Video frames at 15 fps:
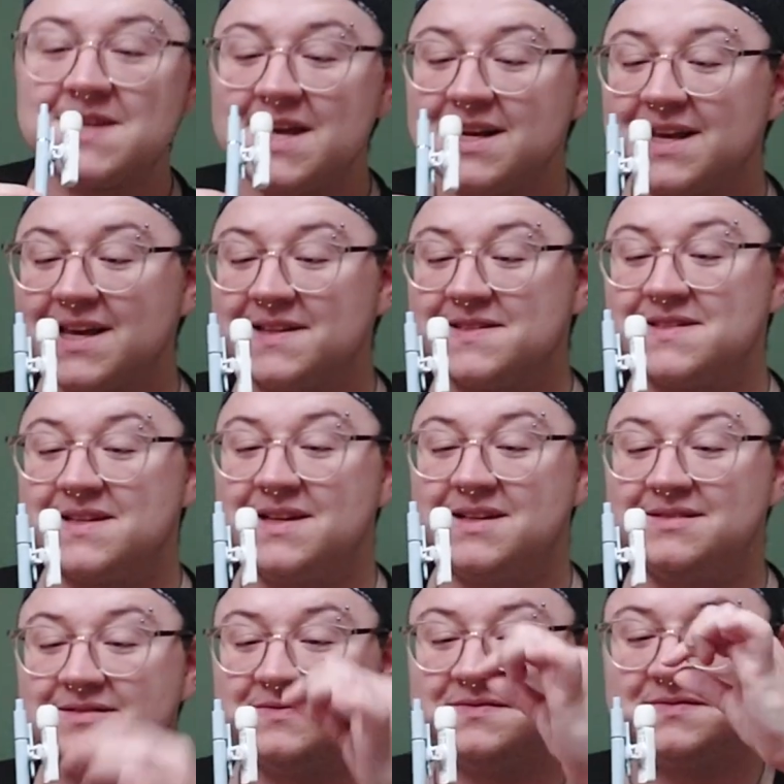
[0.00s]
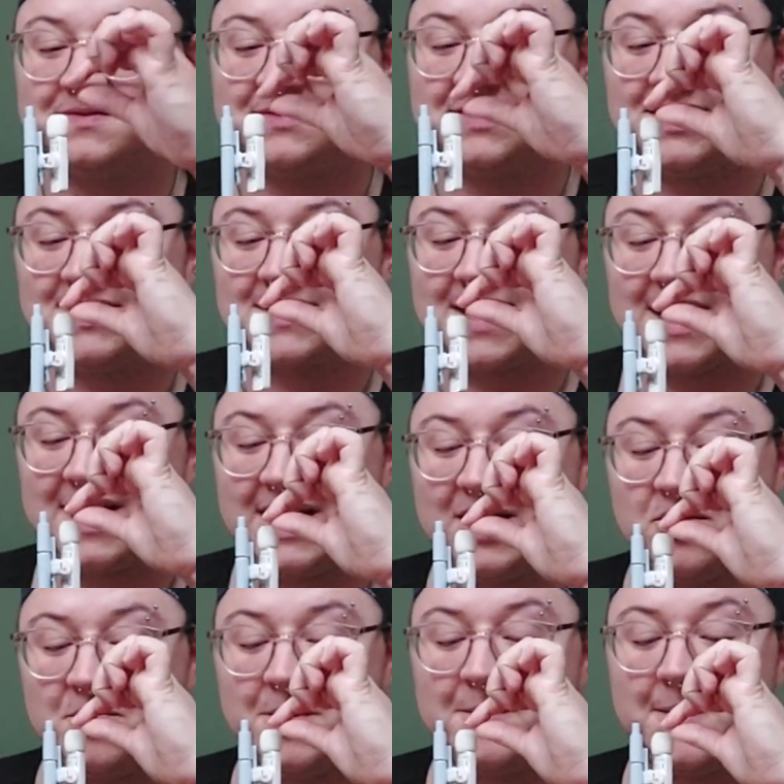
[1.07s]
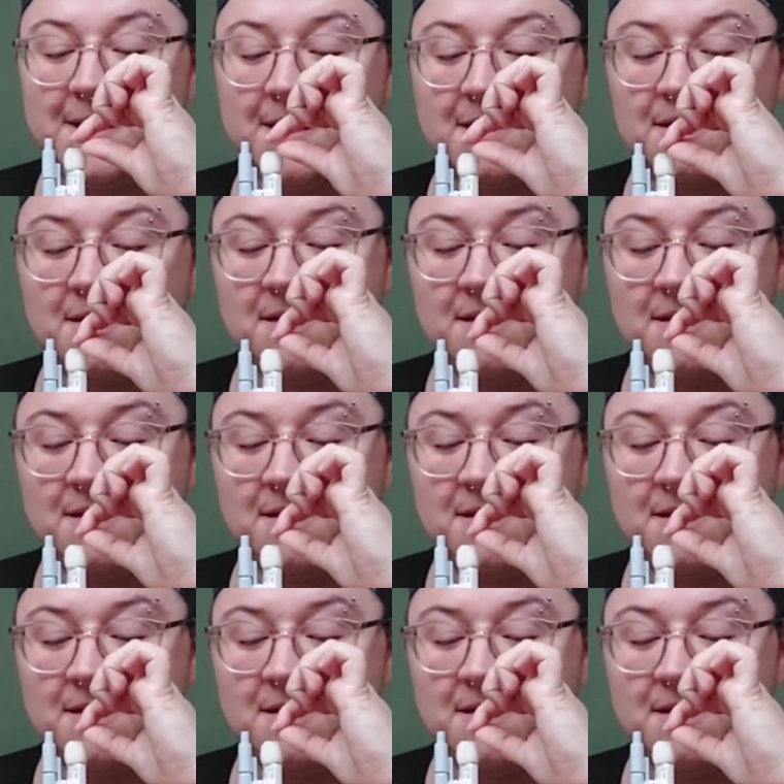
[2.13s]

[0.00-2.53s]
his head against it. I have cat hair on my mic.